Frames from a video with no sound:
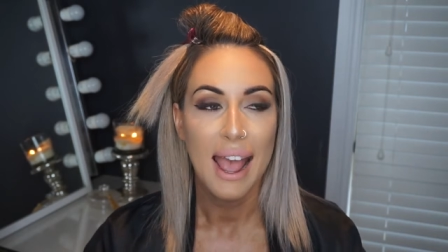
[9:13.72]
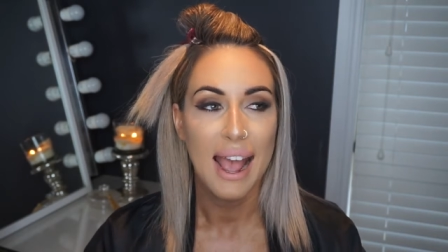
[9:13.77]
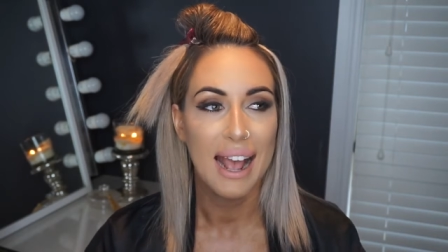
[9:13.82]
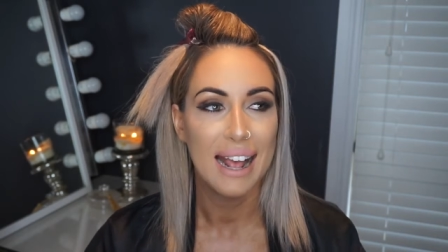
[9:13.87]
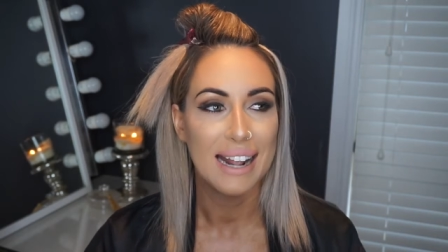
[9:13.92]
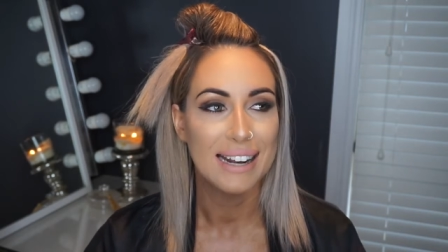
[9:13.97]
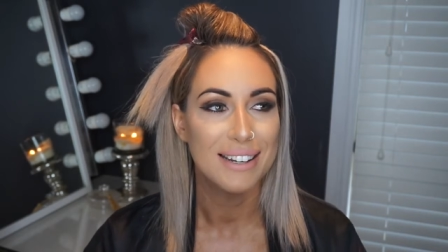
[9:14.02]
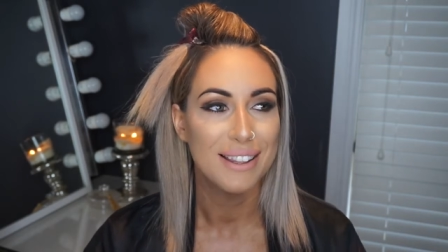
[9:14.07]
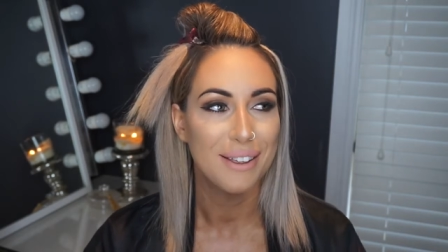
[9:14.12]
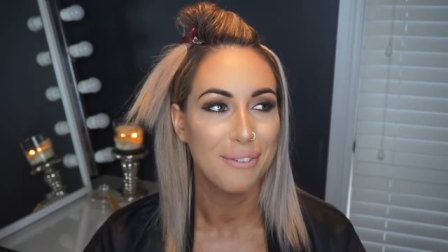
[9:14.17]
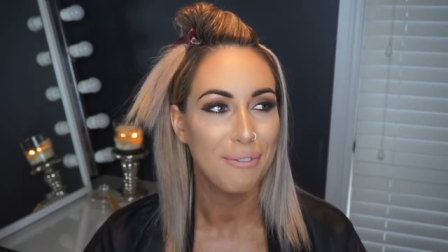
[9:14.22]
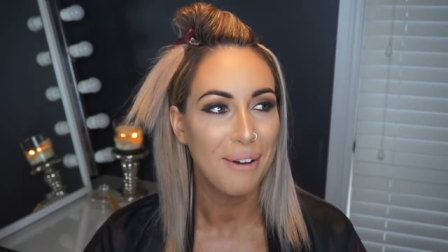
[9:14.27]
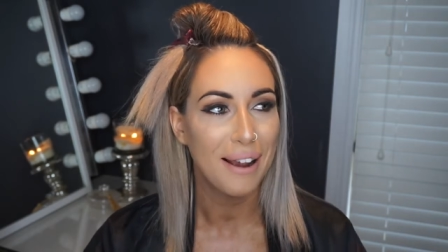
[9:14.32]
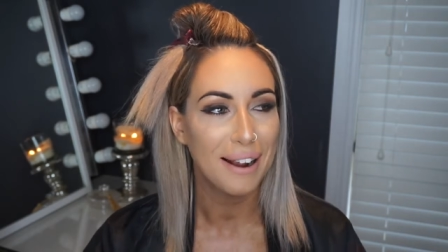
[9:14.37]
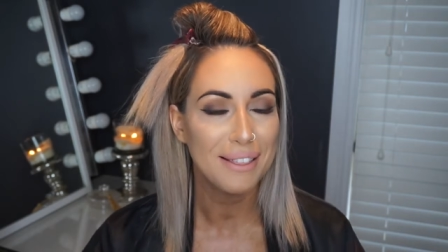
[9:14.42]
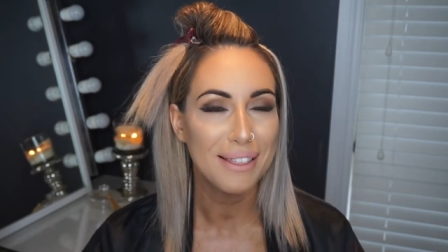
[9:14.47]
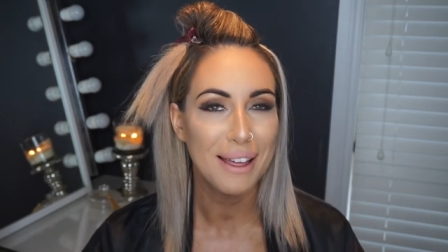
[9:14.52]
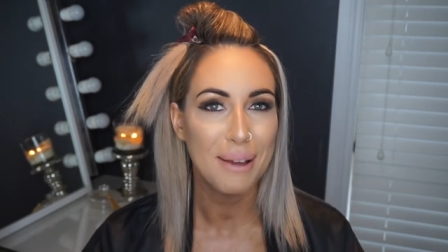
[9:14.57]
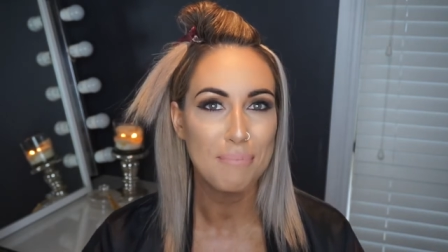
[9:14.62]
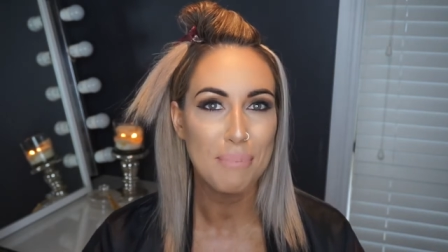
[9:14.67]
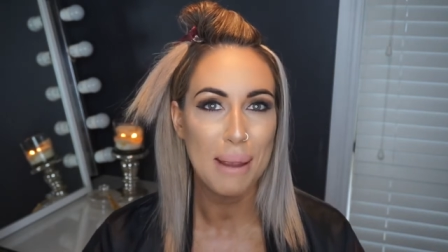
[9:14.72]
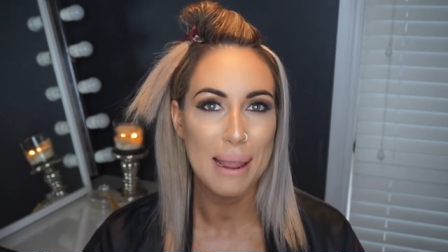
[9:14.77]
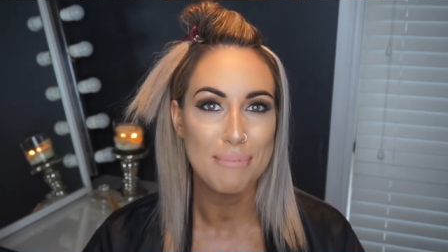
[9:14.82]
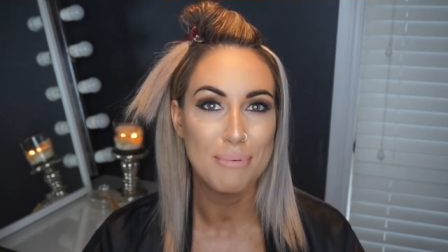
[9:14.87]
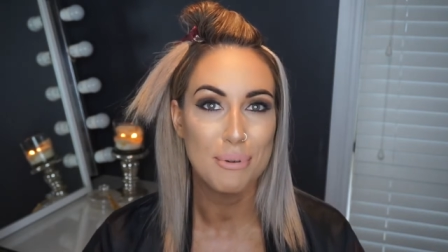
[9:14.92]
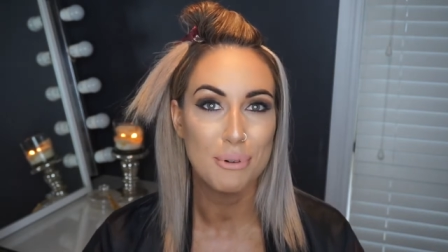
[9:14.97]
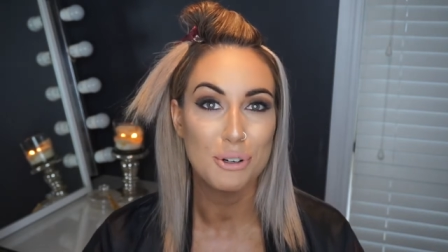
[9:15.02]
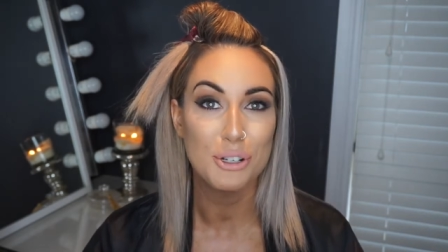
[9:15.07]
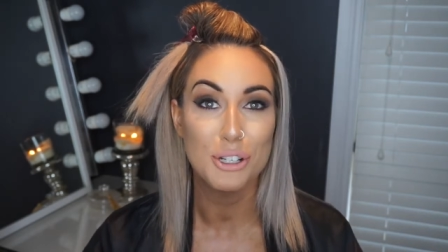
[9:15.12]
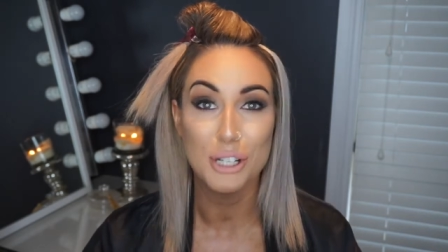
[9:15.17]
and the fact that
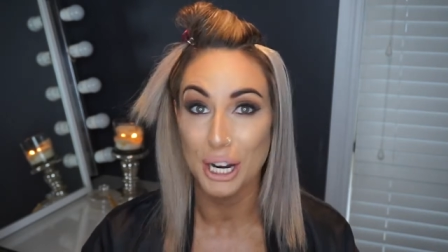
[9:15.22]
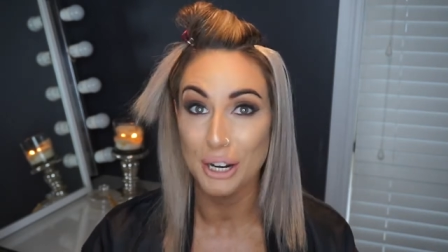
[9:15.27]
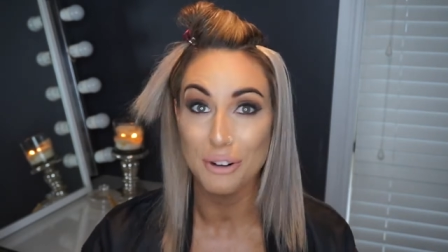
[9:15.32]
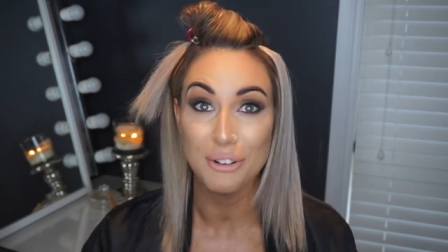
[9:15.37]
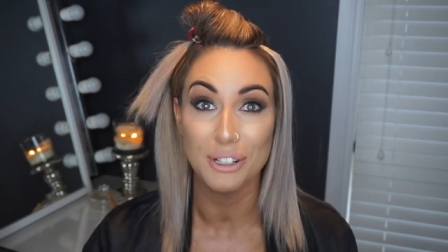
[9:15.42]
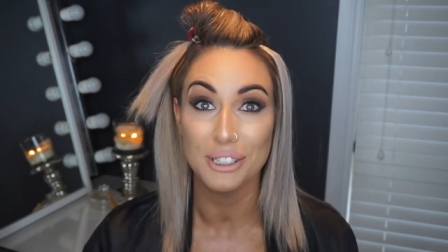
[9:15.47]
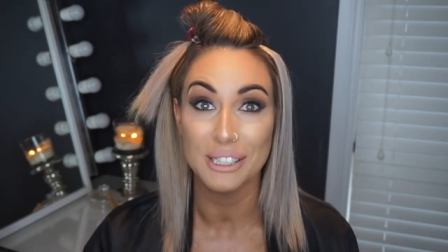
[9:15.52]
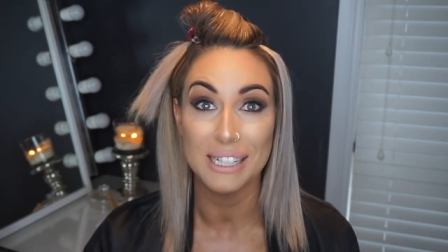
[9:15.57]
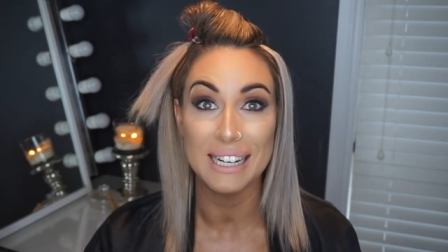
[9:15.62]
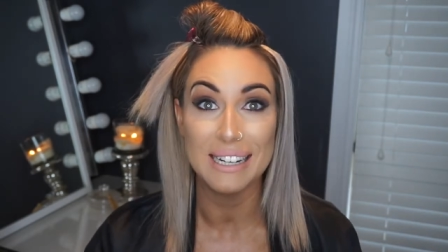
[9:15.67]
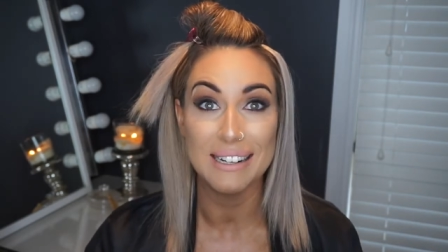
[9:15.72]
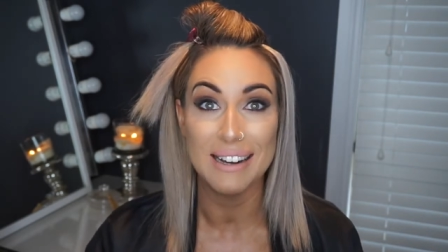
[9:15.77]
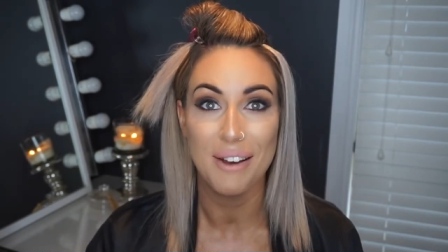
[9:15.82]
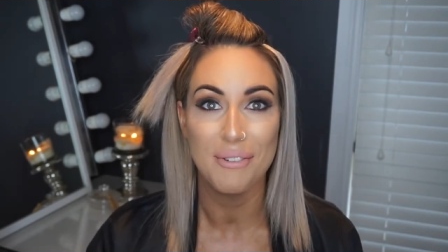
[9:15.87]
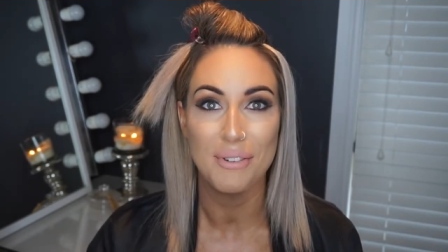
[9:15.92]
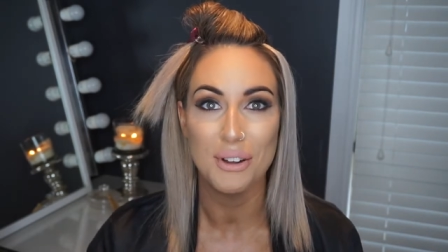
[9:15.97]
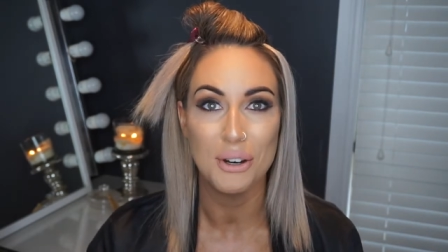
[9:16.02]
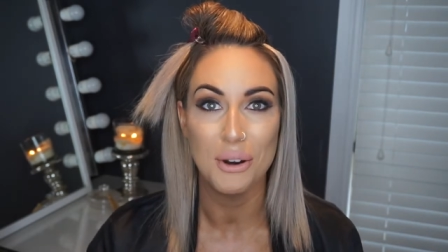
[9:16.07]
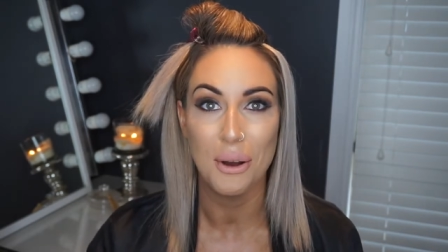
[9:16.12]
people generally never